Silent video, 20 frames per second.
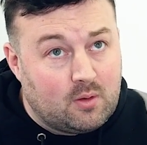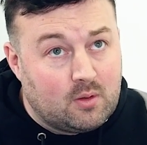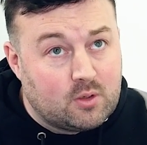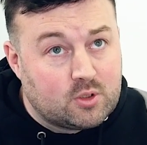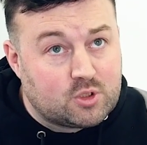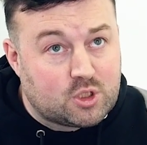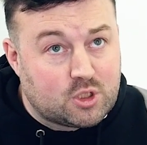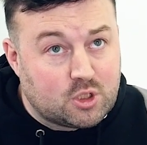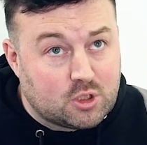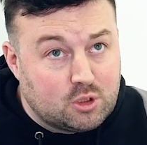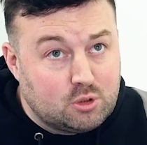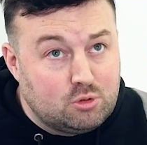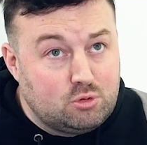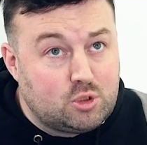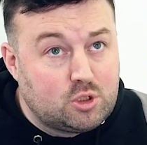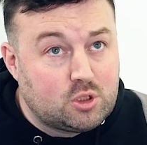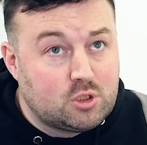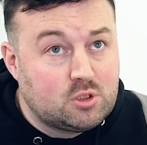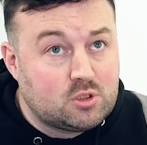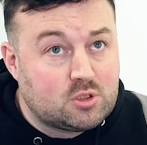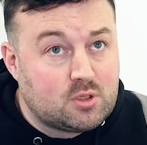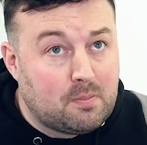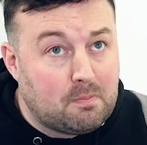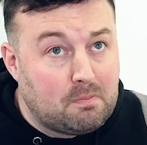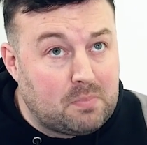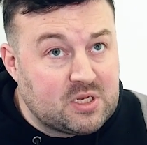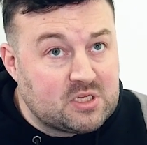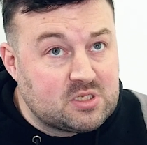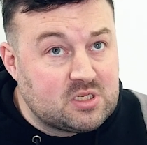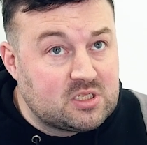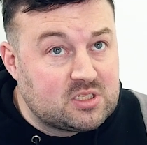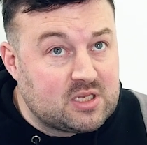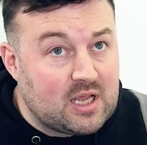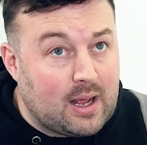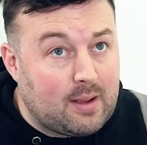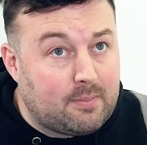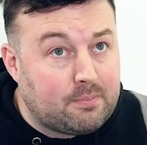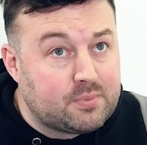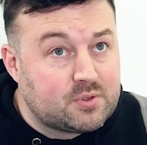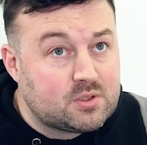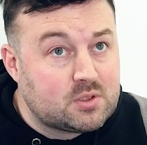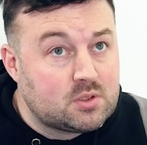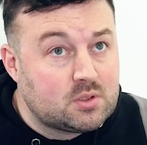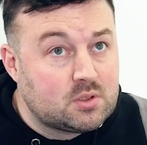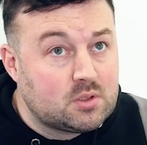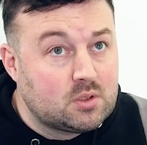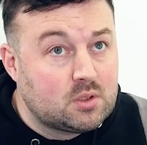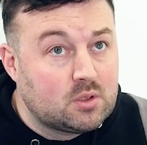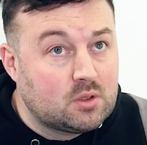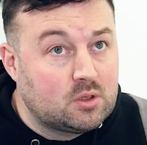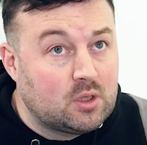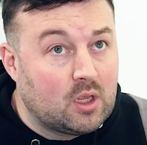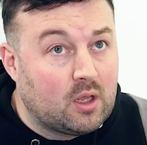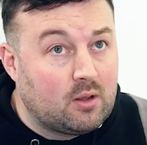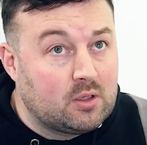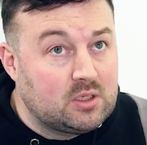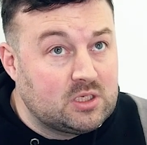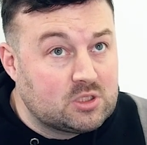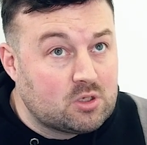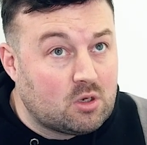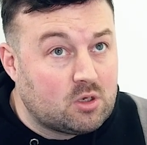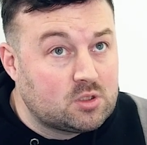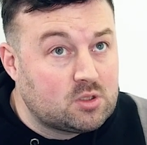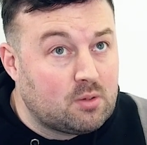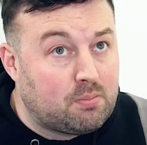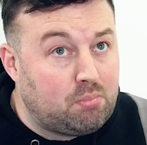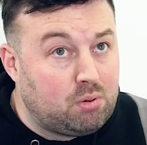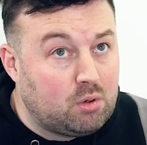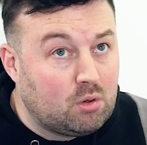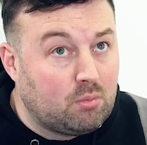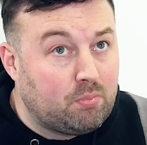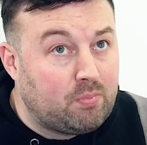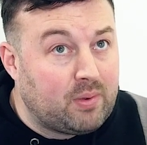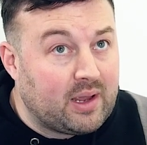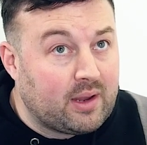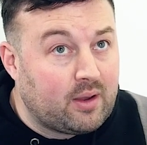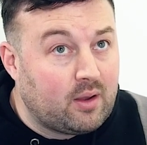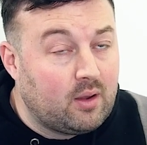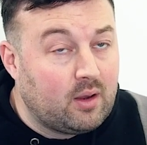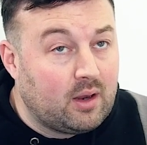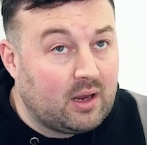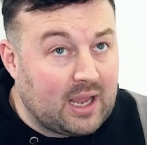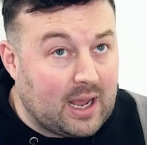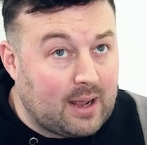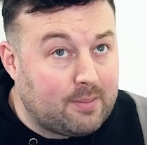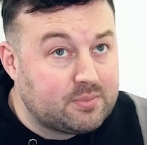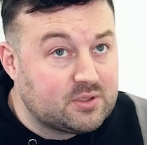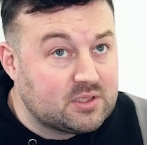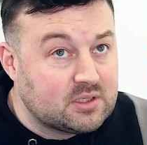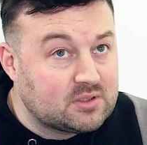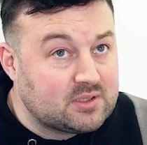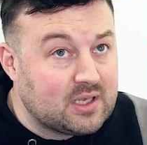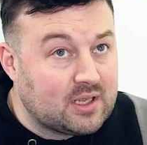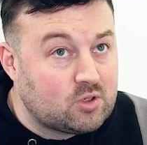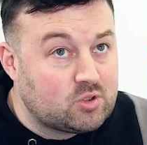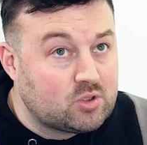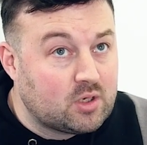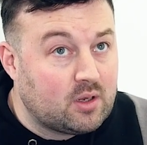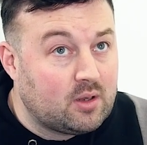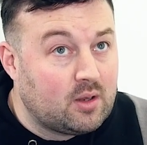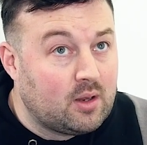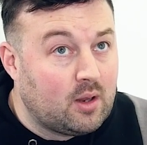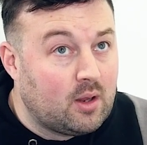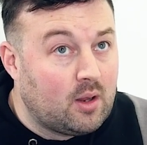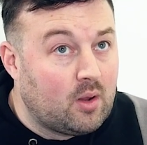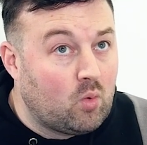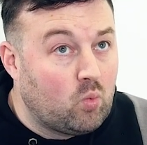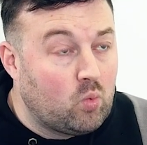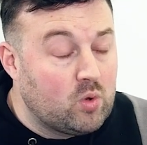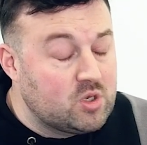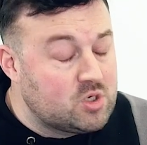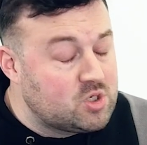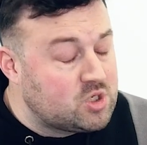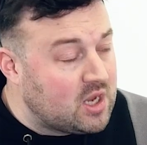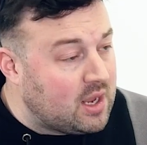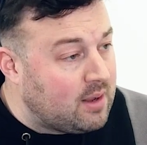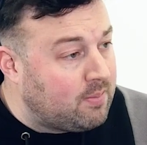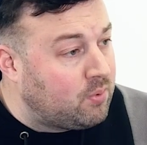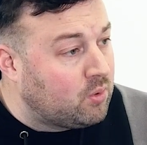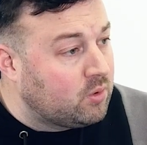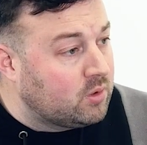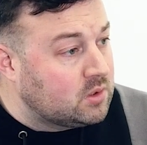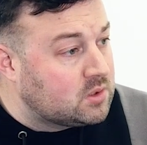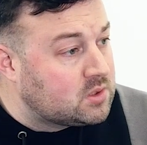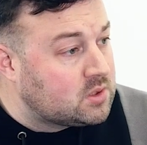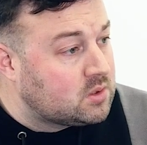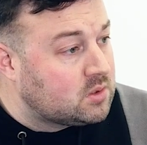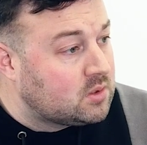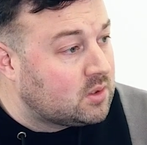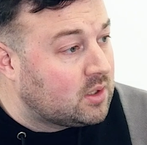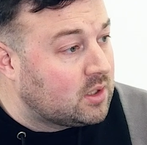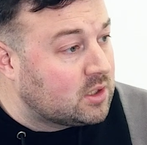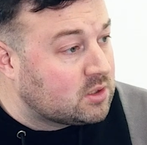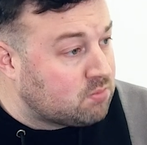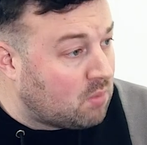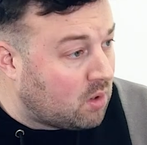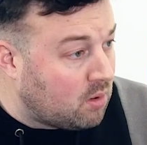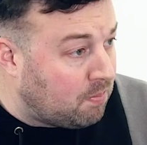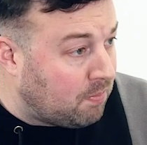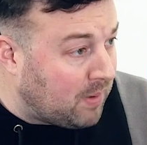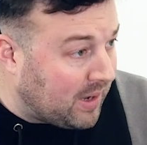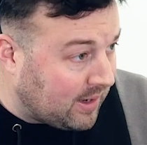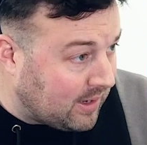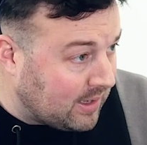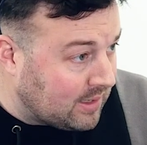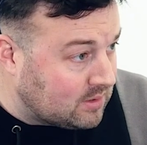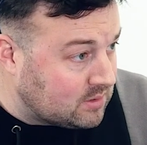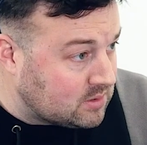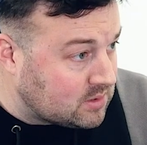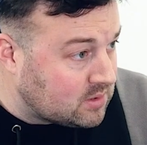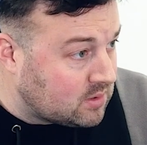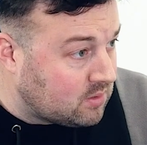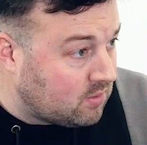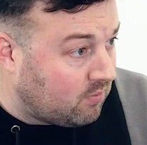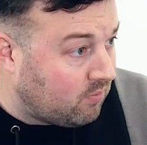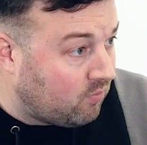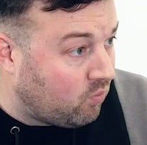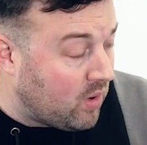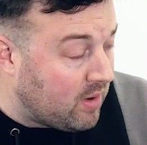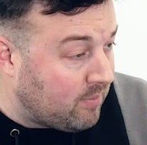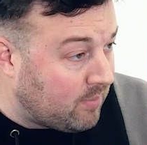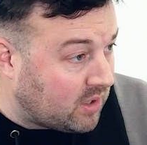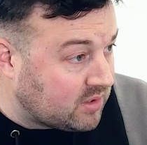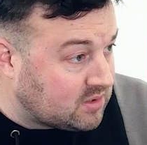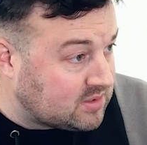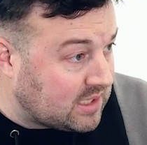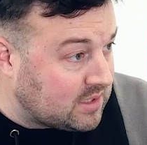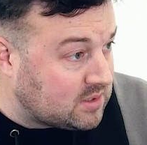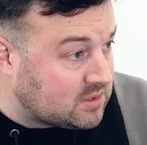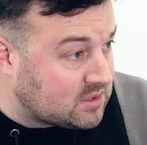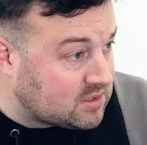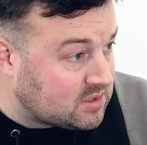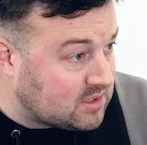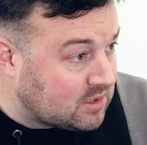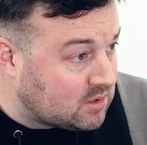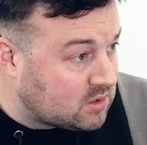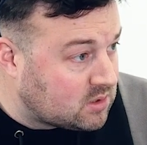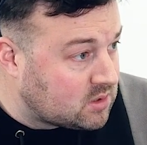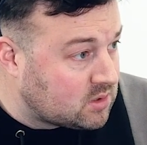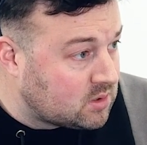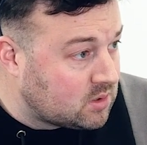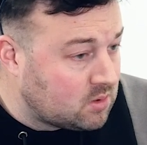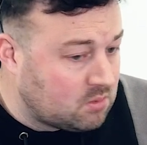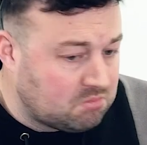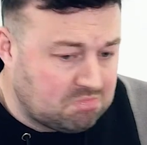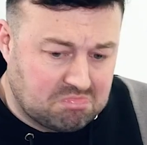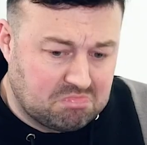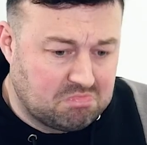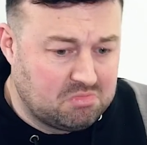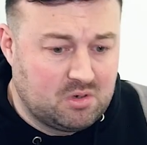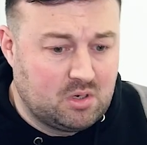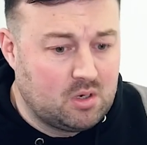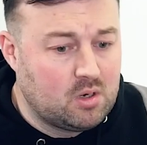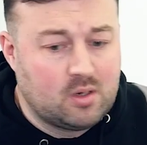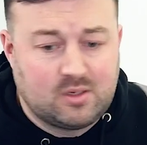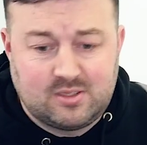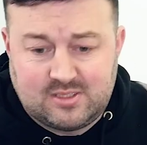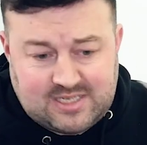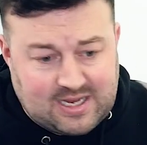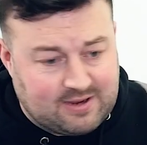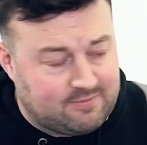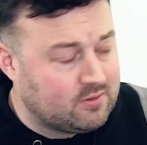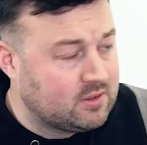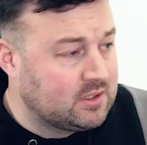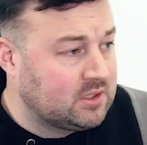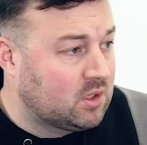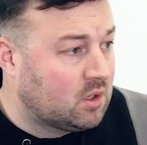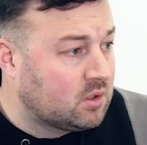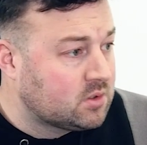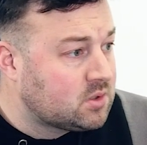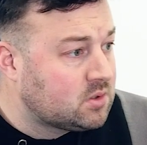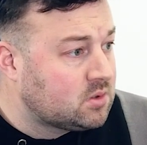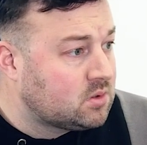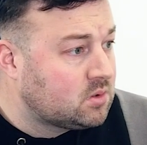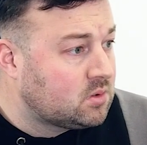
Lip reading: solutions and business apps that are designed to plug back gaps, etc., with SharePoint as my back end where my data sits? Definitely not.